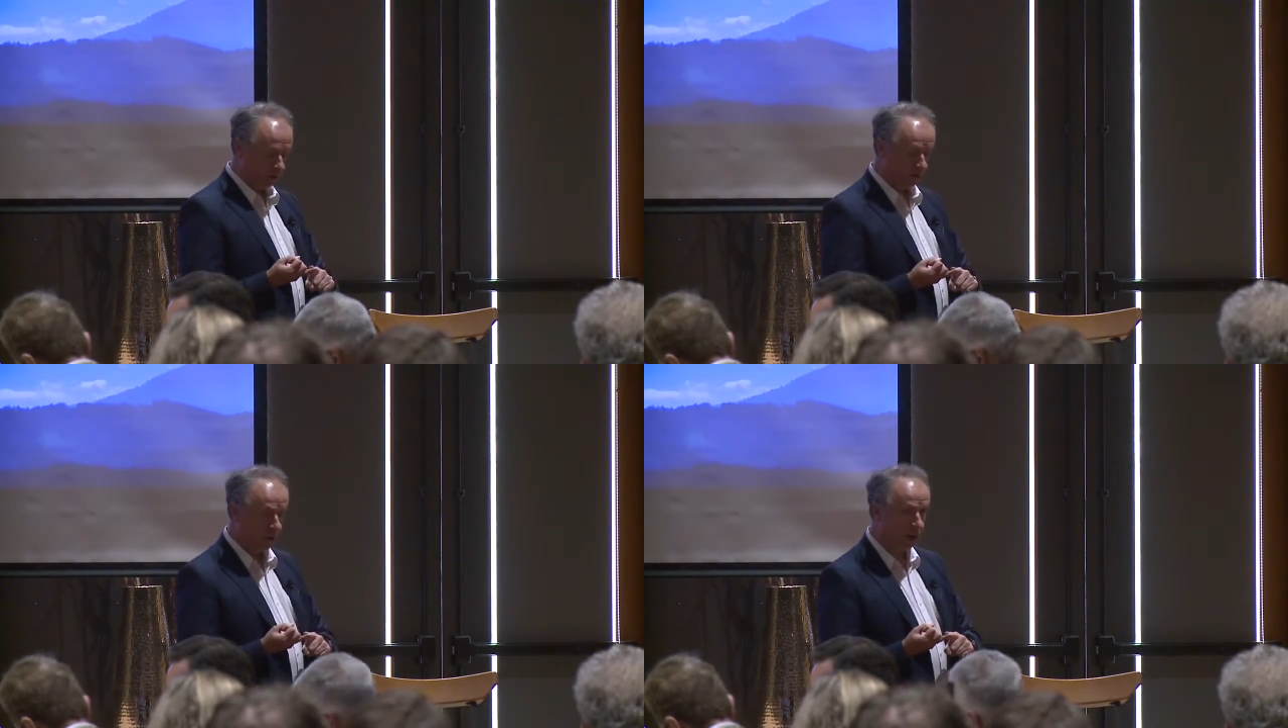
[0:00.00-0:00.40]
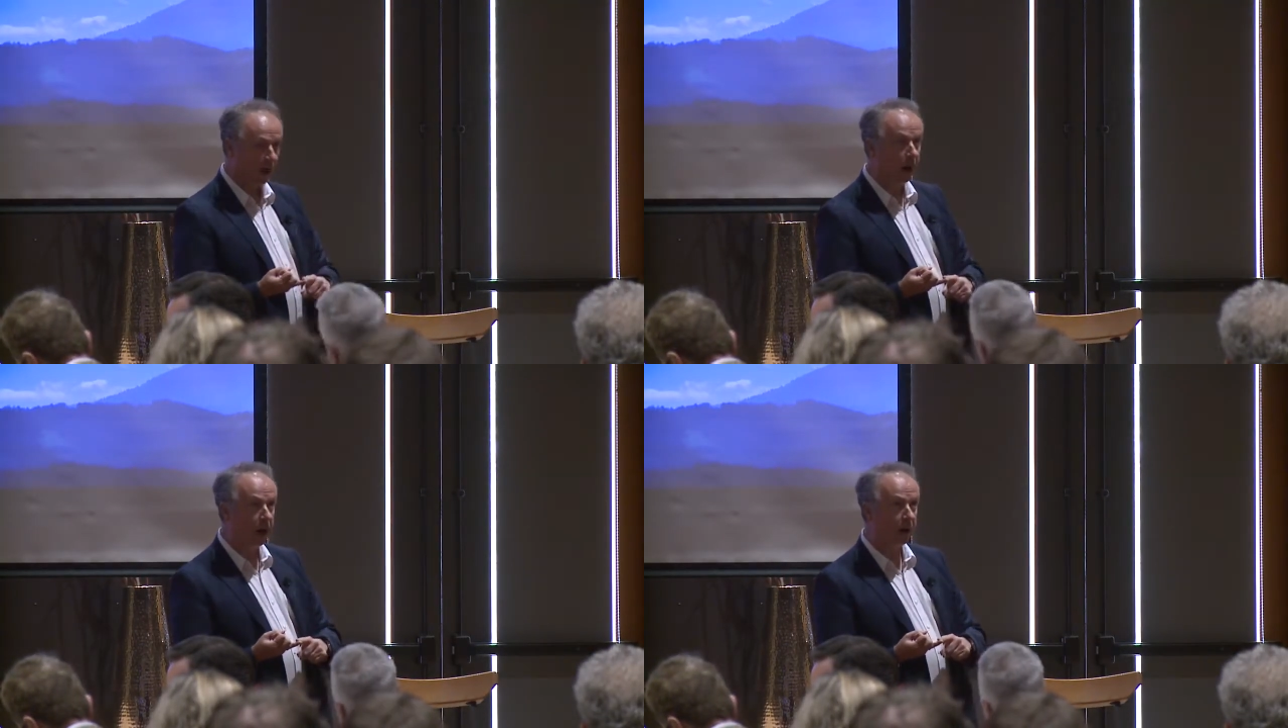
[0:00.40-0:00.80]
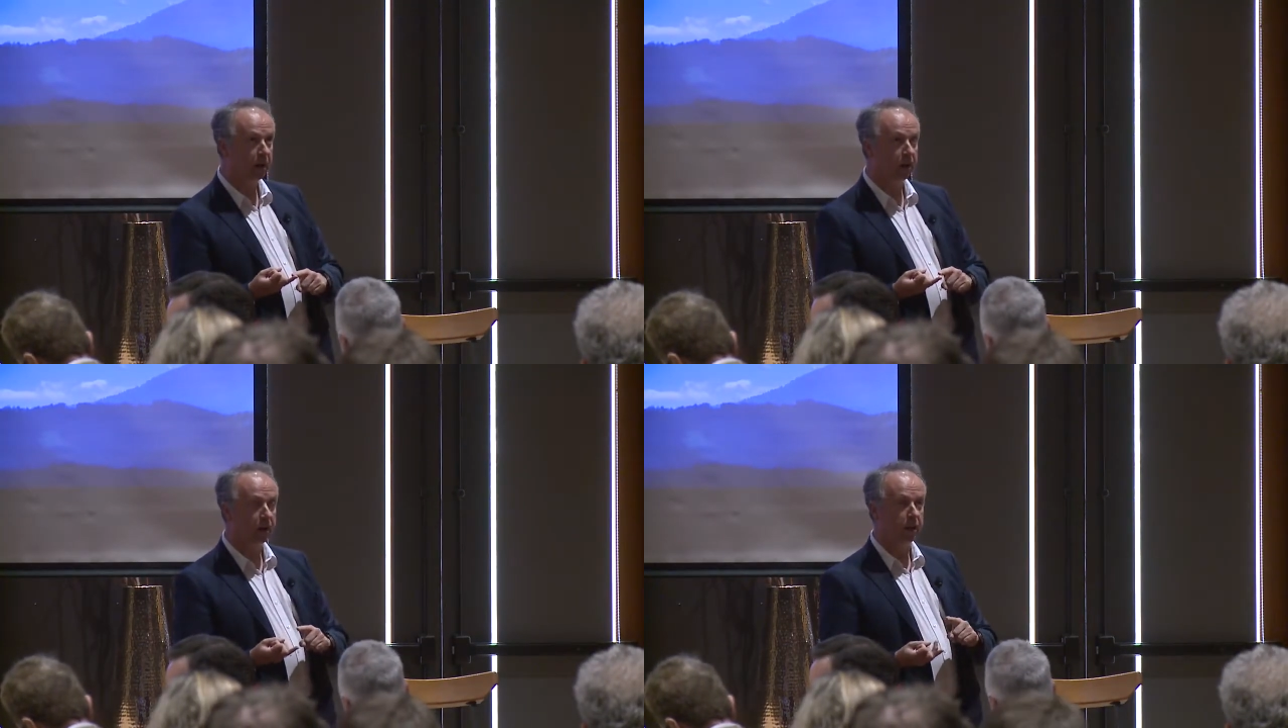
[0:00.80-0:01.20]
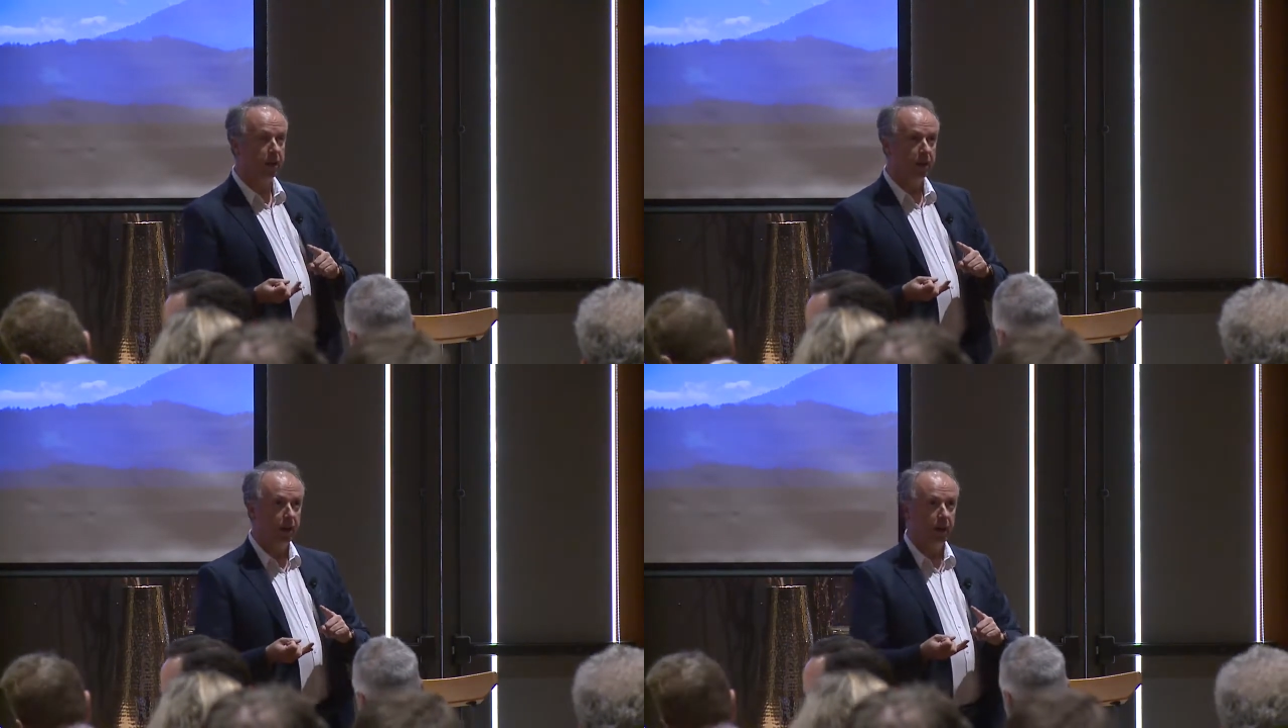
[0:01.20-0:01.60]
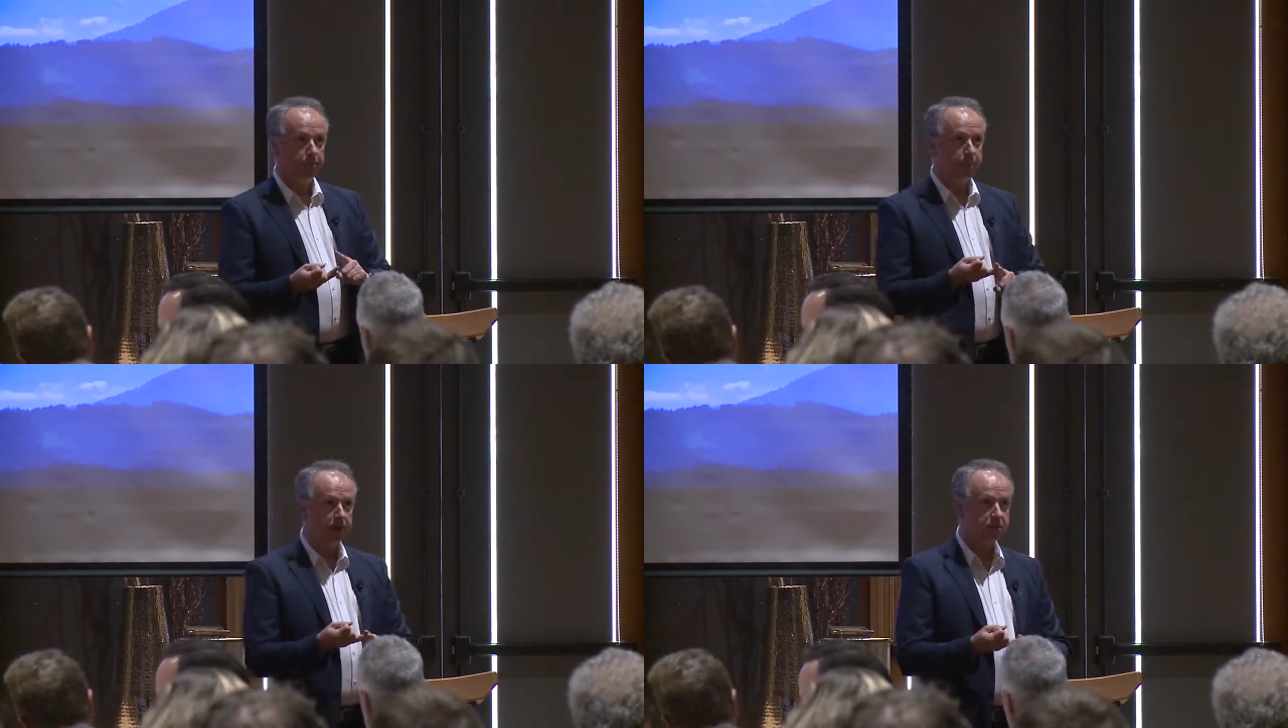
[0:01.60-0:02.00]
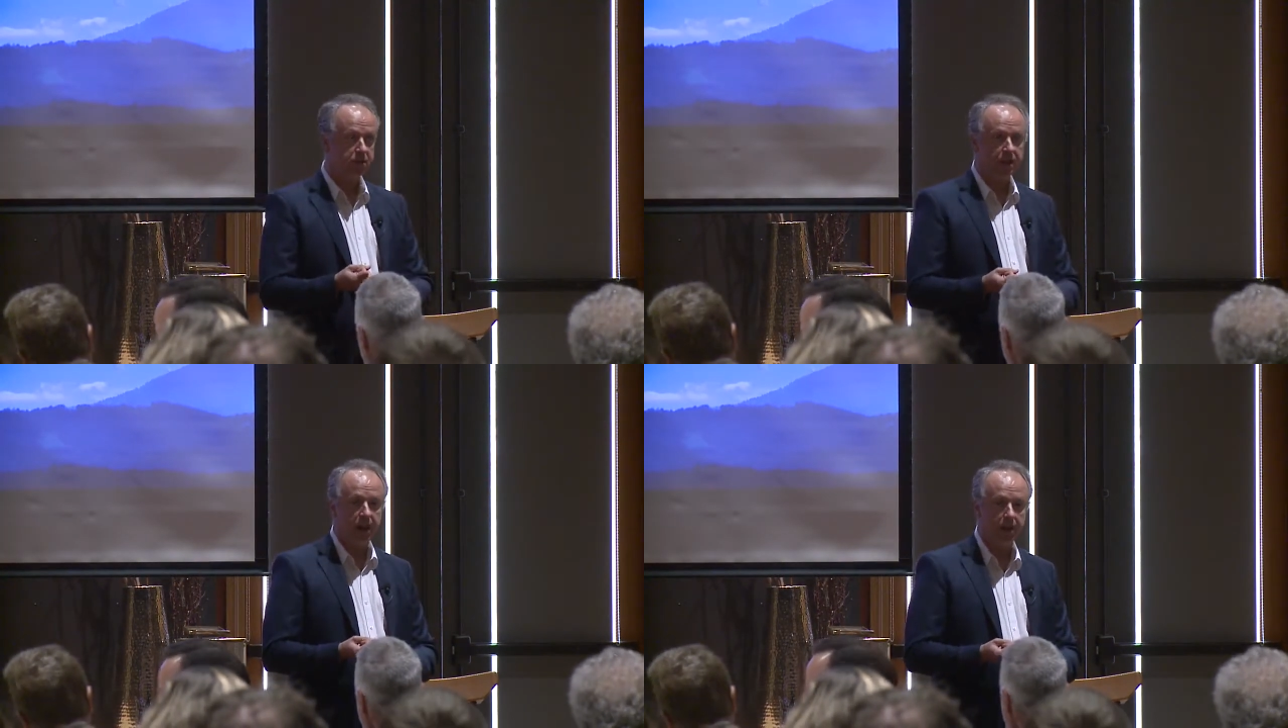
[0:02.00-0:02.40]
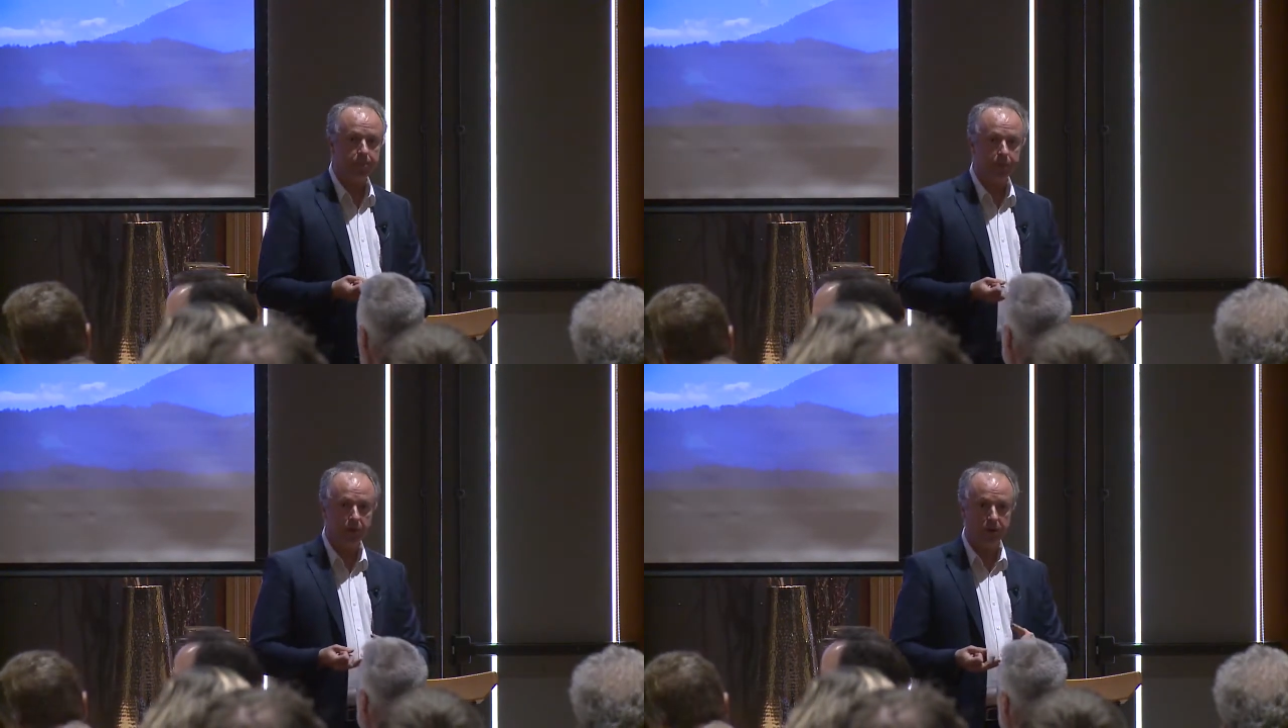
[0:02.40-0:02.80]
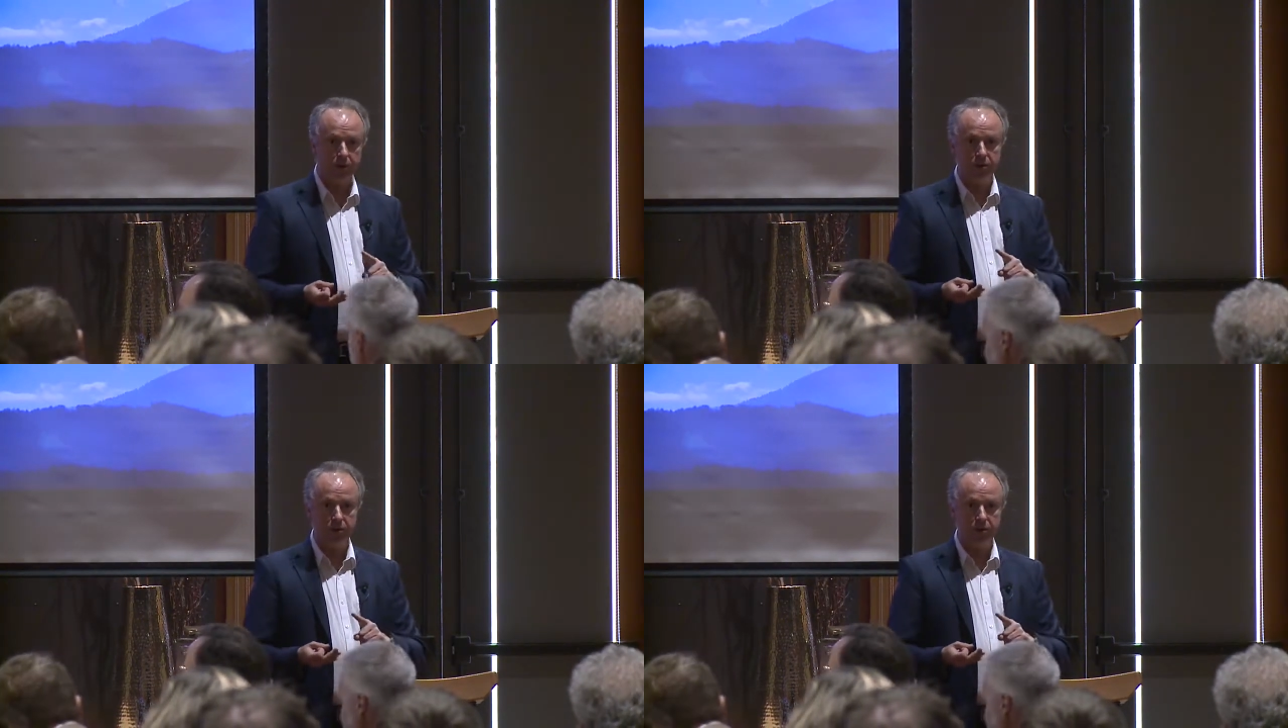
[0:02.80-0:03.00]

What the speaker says: took a car, a bus at the airport,